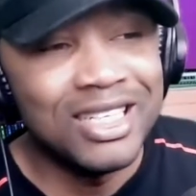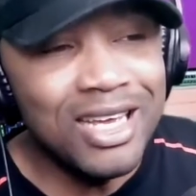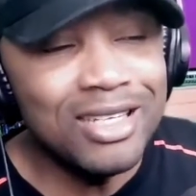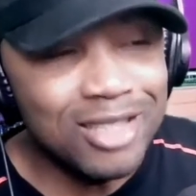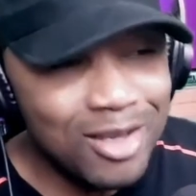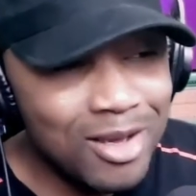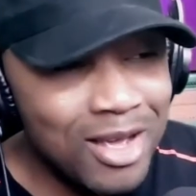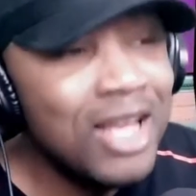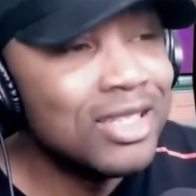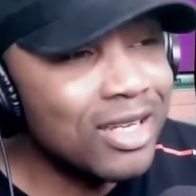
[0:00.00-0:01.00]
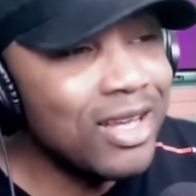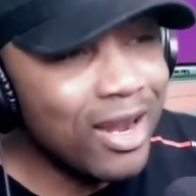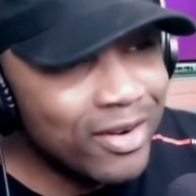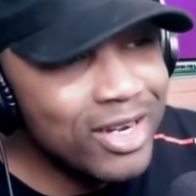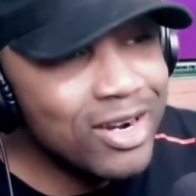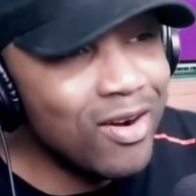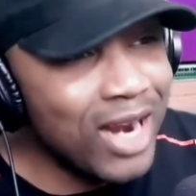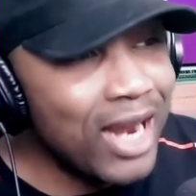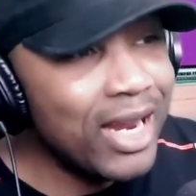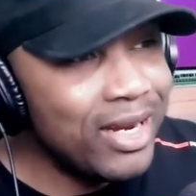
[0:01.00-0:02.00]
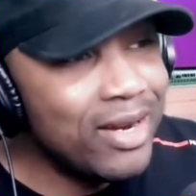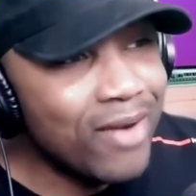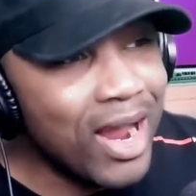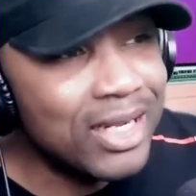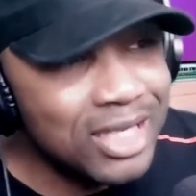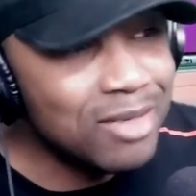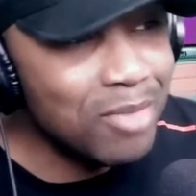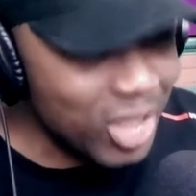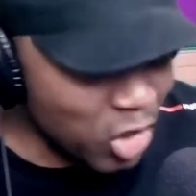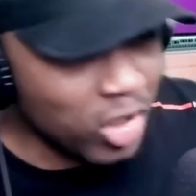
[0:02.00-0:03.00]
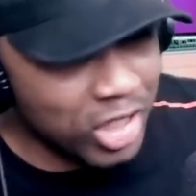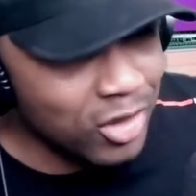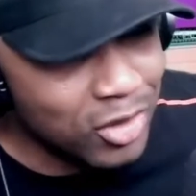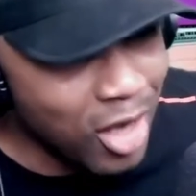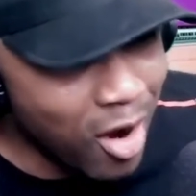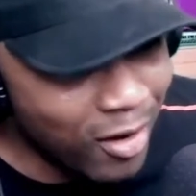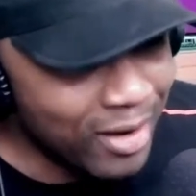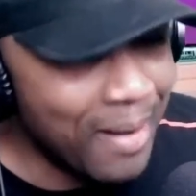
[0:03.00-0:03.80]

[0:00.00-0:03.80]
Yeah, so you agree now that they did the right thing by shutting you down?